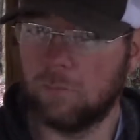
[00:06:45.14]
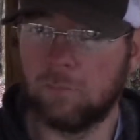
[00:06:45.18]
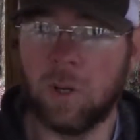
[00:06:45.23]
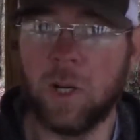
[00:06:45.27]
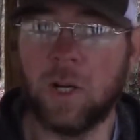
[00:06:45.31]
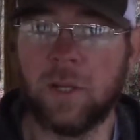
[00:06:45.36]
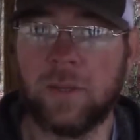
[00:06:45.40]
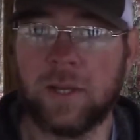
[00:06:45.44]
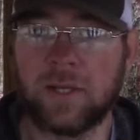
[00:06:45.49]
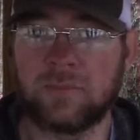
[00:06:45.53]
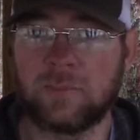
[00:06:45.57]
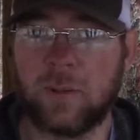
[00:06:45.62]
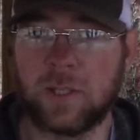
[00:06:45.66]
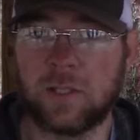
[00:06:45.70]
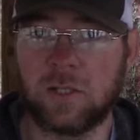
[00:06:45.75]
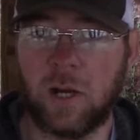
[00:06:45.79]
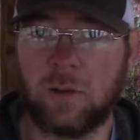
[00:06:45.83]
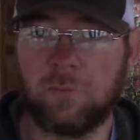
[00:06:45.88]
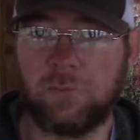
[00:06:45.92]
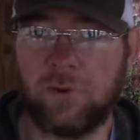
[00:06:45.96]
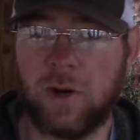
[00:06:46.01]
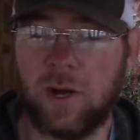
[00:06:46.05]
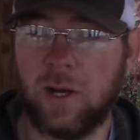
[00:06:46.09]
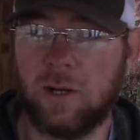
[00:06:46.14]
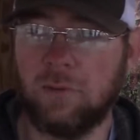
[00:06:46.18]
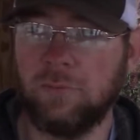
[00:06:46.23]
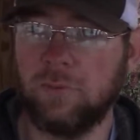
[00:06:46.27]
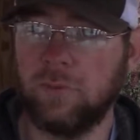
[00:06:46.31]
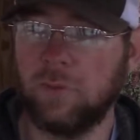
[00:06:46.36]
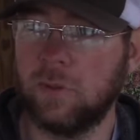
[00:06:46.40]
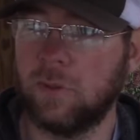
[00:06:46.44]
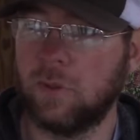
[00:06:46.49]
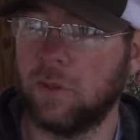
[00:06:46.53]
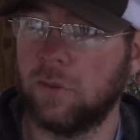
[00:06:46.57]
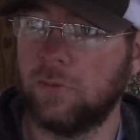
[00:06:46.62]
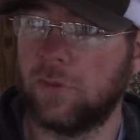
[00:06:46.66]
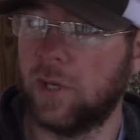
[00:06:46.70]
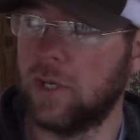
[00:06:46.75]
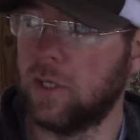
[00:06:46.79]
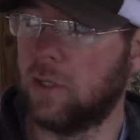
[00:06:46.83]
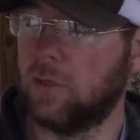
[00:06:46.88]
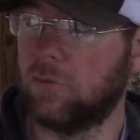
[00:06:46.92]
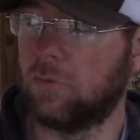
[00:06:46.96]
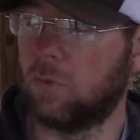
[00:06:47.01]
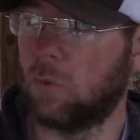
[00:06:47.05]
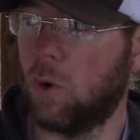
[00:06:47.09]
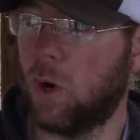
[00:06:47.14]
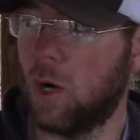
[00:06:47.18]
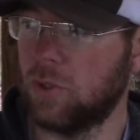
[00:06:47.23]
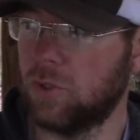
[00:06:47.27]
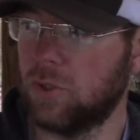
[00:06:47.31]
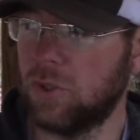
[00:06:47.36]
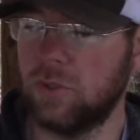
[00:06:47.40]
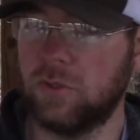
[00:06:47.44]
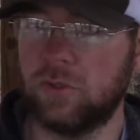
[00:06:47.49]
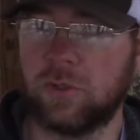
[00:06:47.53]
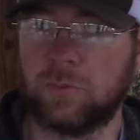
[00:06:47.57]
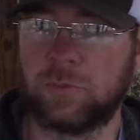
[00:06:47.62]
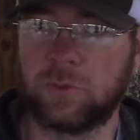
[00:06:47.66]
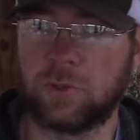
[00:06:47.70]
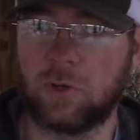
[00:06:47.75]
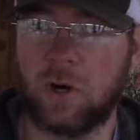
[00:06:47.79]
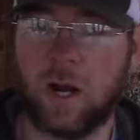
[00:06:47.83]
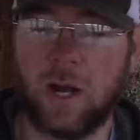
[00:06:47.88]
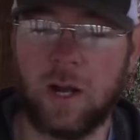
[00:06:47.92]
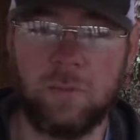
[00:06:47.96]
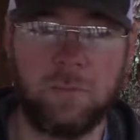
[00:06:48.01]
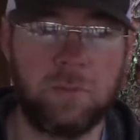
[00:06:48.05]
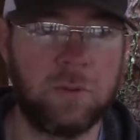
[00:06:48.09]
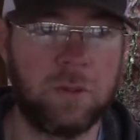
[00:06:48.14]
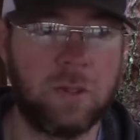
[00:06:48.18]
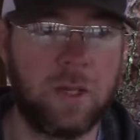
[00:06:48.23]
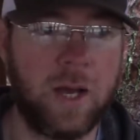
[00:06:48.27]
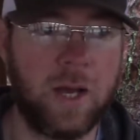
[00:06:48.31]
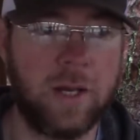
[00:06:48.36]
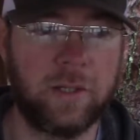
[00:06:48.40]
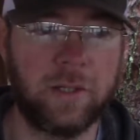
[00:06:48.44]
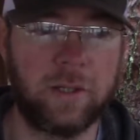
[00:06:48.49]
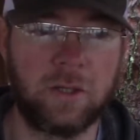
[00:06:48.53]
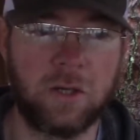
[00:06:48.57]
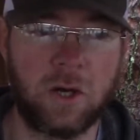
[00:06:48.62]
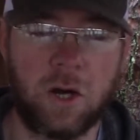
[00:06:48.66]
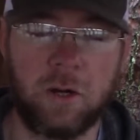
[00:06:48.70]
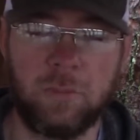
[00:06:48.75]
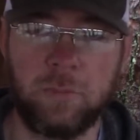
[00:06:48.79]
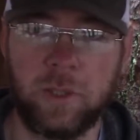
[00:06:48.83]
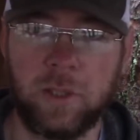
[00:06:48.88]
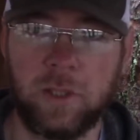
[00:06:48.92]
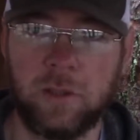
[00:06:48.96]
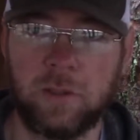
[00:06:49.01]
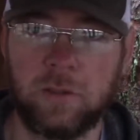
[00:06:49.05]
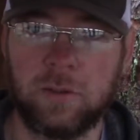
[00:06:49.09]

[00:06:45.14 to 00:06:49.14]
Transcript: But that's my top 5. Thank you for watching. Subscribe, like, and comment.